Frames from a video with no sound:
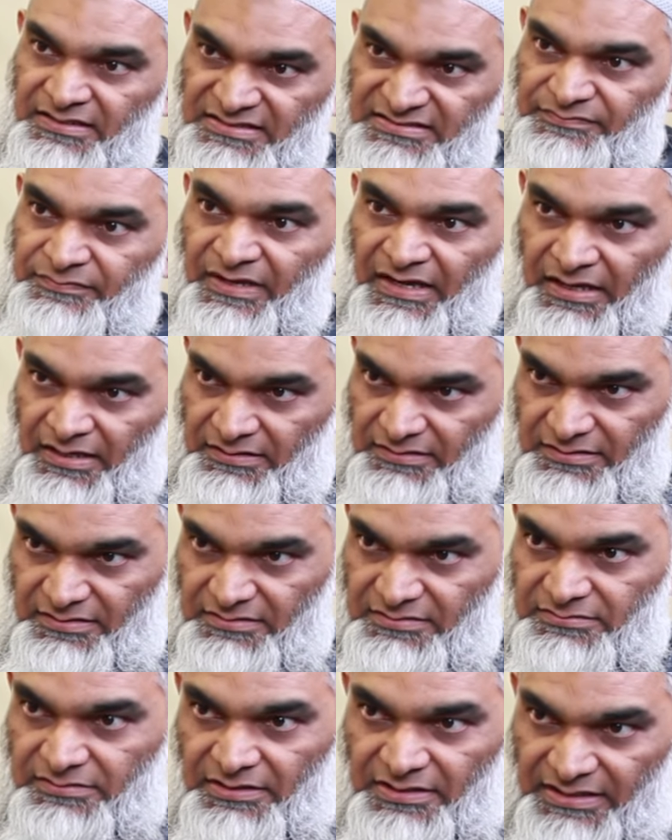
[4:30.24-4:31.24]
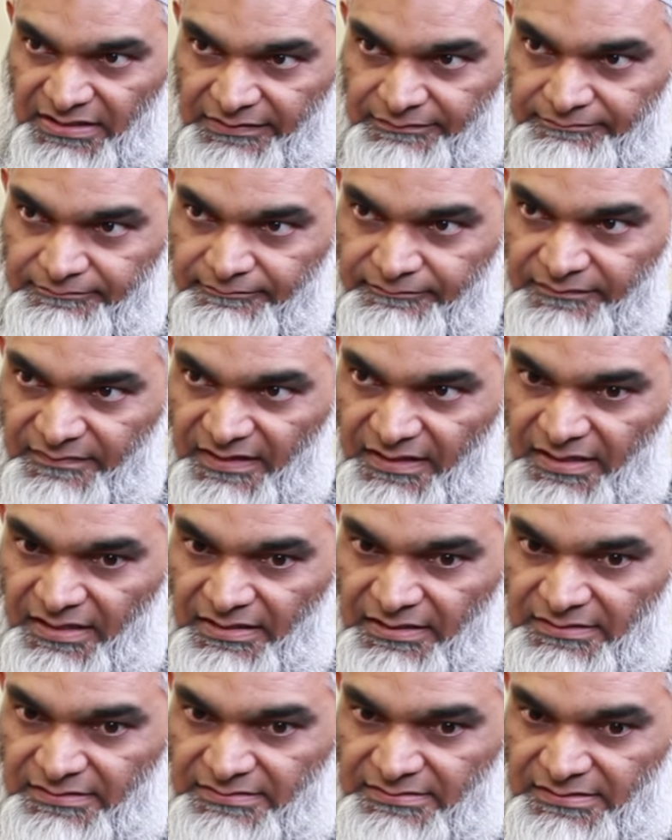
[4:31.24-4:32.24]
is behind the Quran.
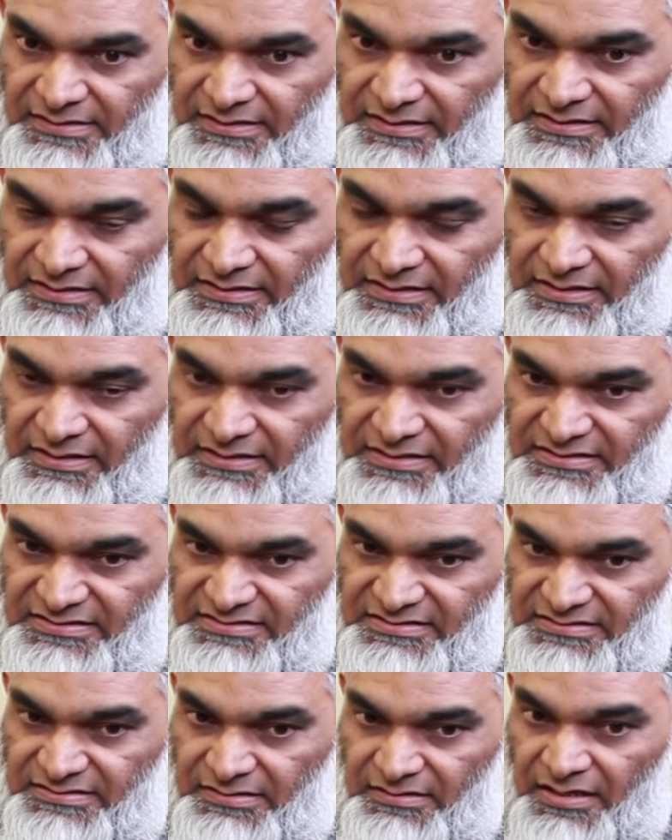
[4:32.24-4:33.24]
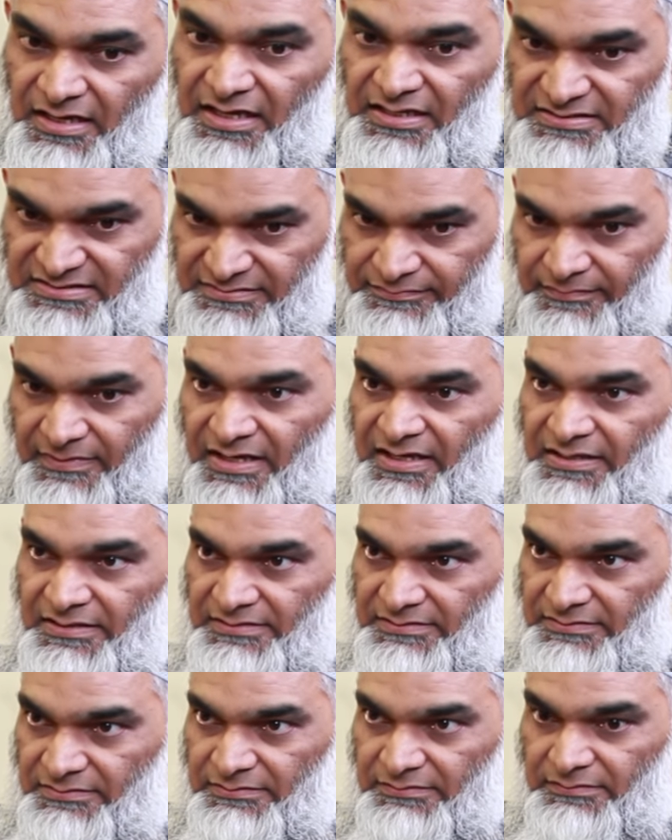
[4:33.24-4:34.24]
And uh, it, it is God's
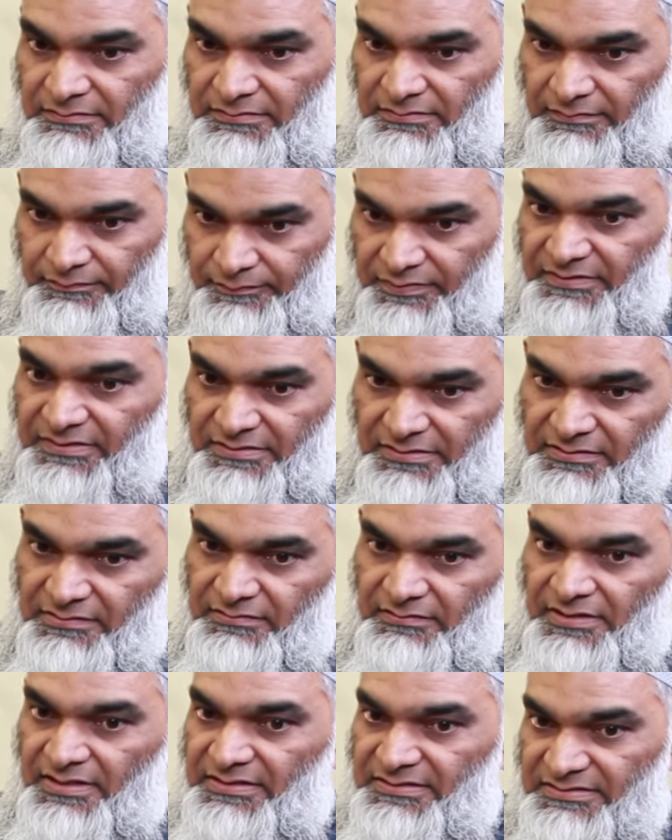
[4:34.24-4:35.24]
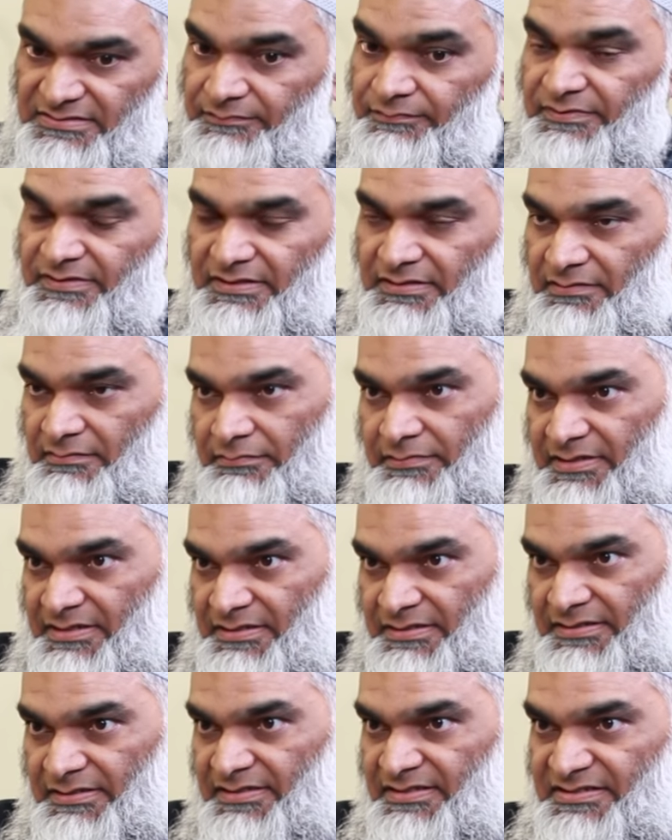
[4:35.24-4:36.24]
mind who, who put the Quran to be the
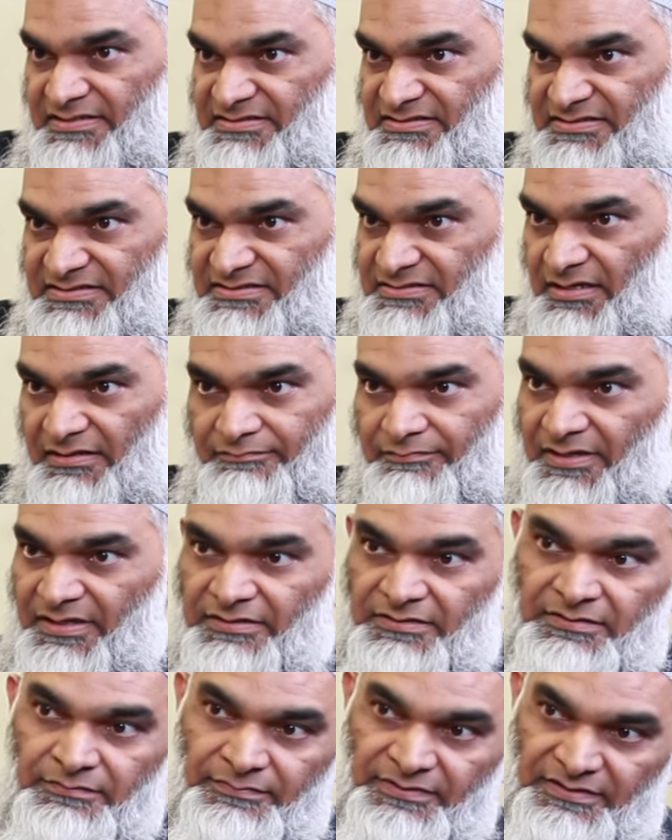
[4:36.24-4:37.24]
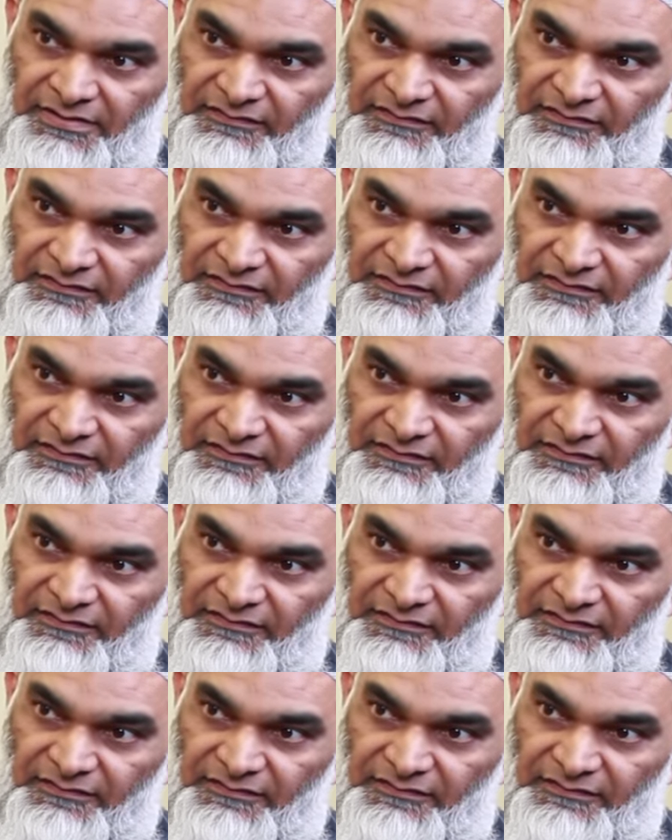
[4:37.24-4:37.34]
way it is. It's not by human